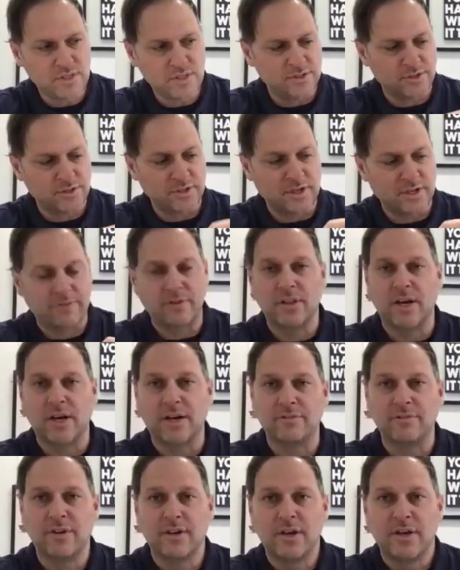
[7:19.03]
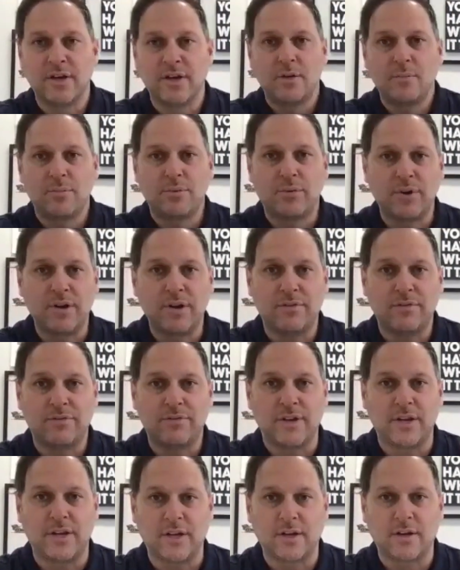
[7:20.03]
And so you have a lot of
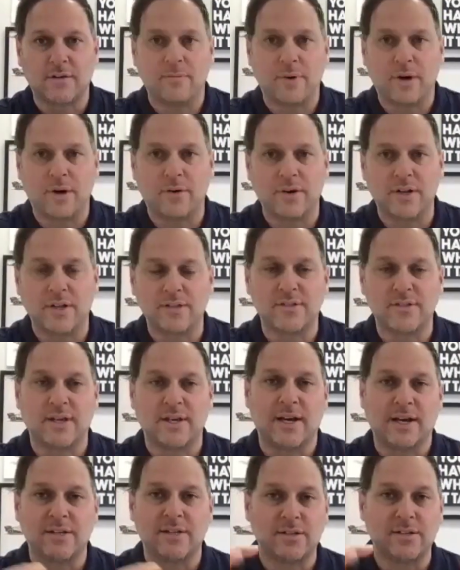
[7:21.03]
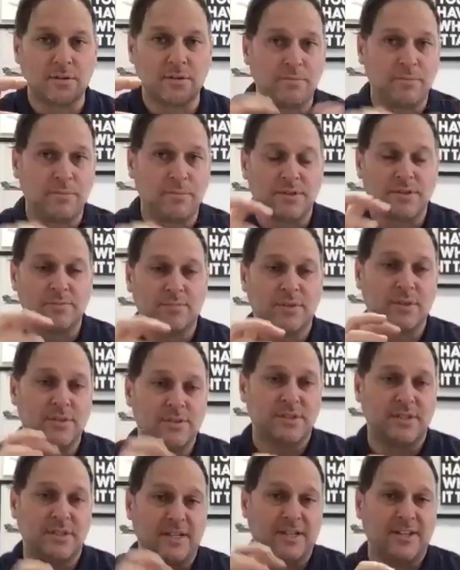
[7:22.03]
pre-fitting components that as they're
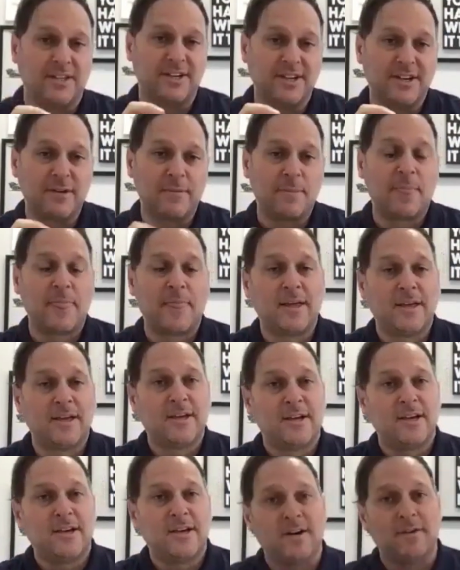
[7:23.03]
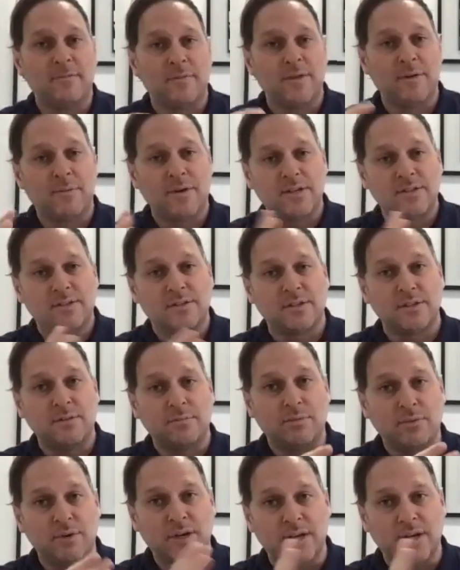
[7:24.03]
built together, they basically
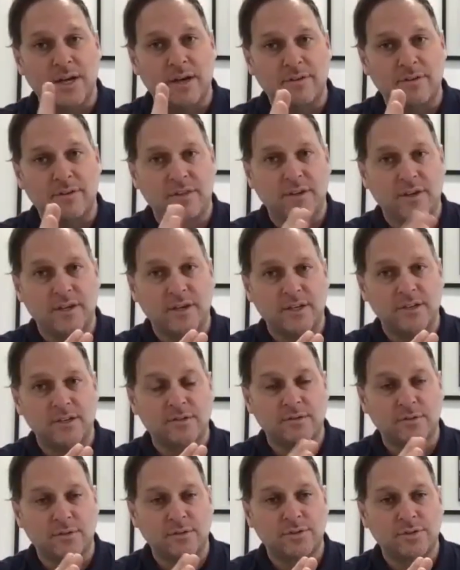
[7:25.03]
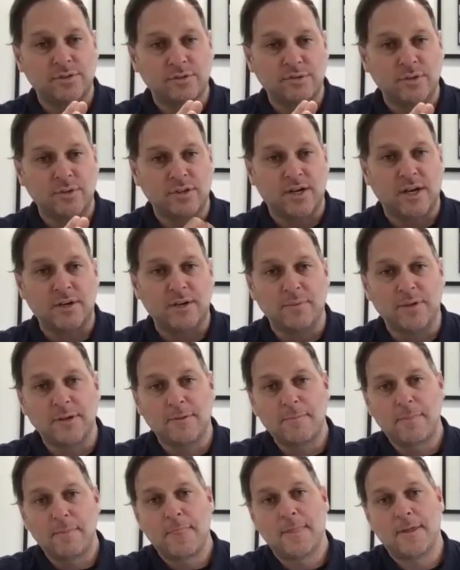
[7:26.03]
bring everything into a true
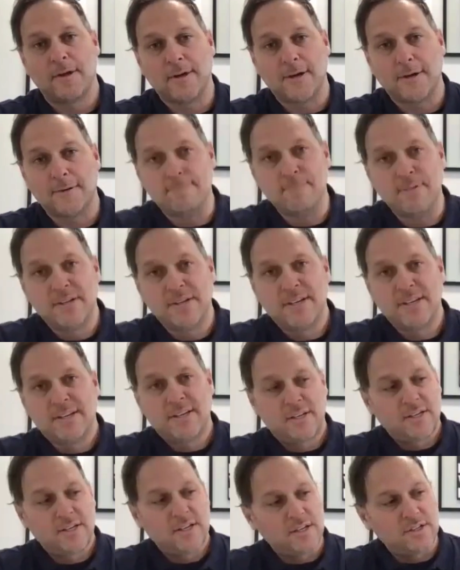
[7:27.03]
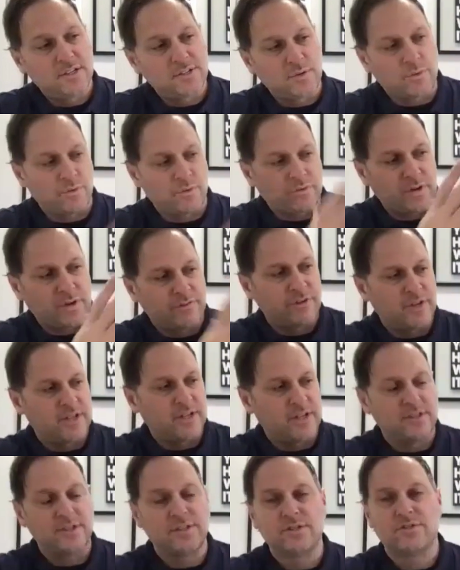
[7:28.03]
alignment. And so we're
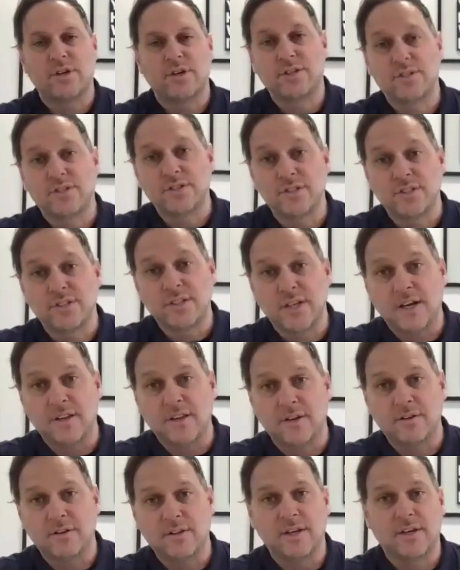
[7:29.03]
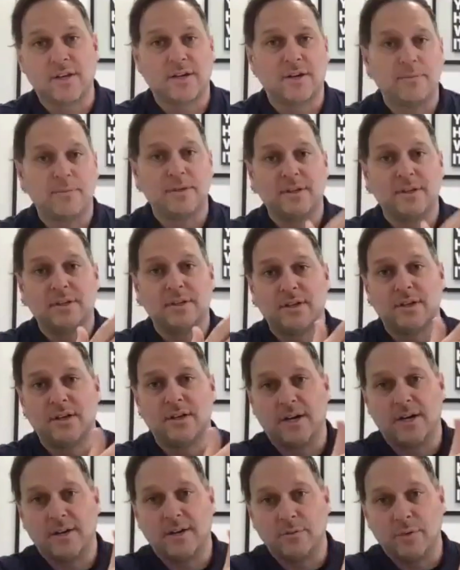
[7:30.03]
riveting these structures together. They come in
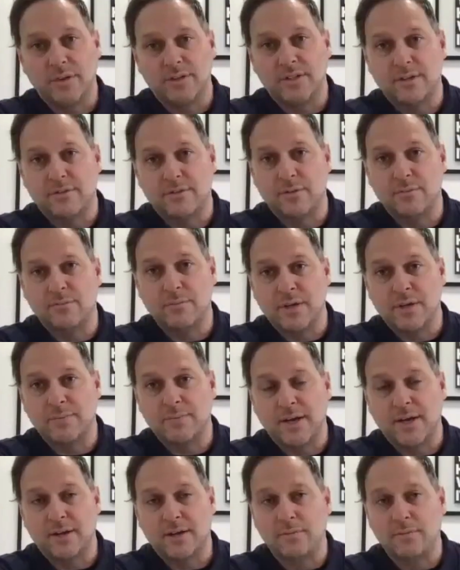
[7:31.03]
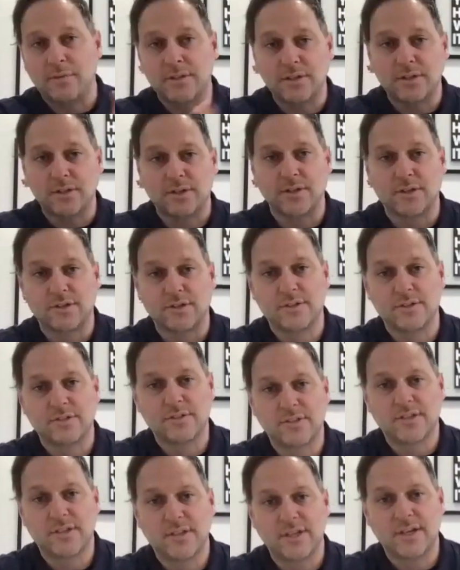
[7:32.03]
with different mid-panel
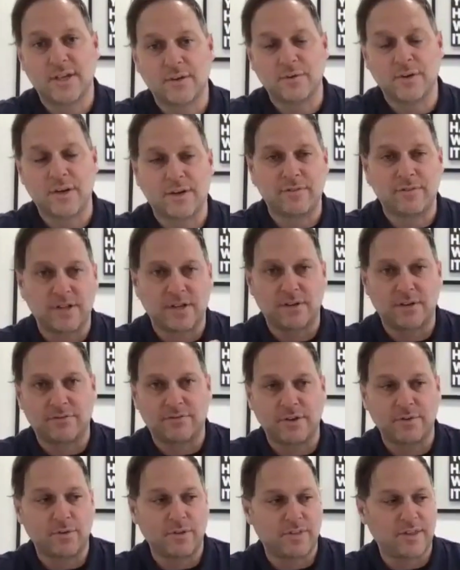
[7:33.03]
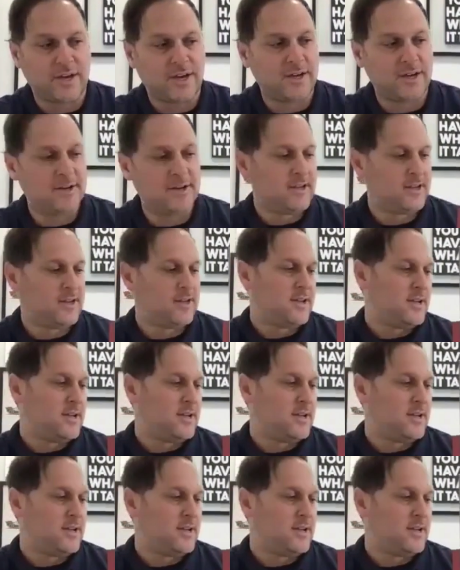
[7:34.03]
materials, and we have a lot of fun with that.